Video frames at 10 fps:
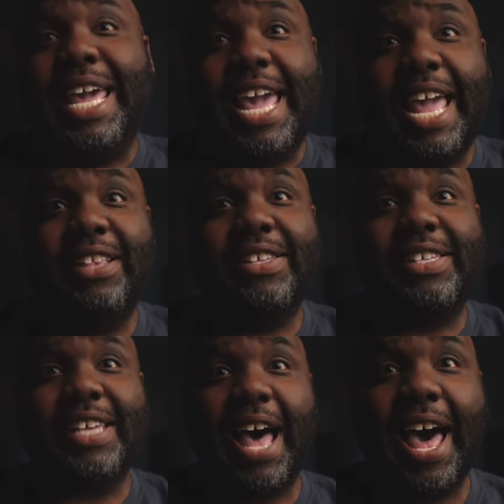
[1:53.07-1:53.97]

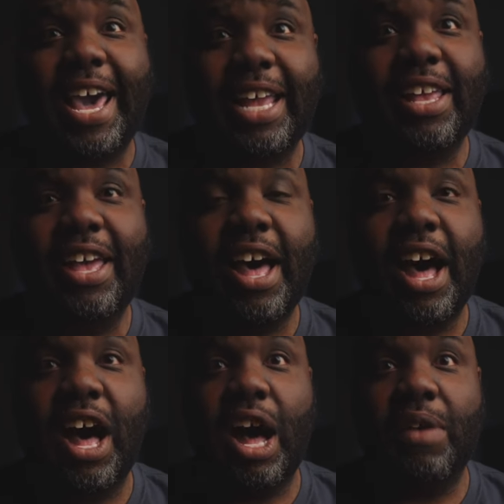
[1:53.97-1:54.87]
inside
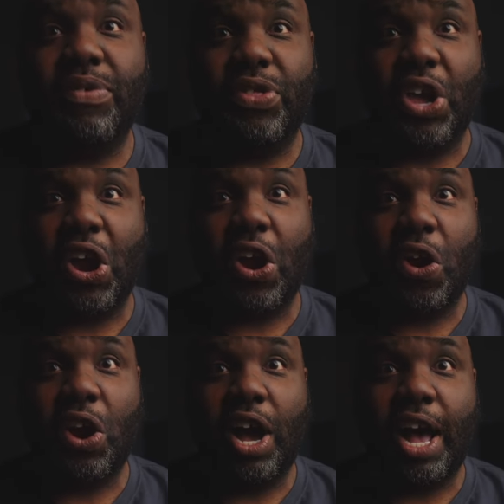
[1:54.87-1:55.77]
of
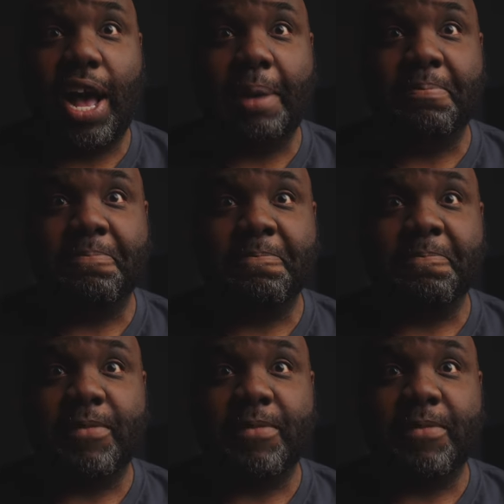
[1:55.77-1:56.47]
their um,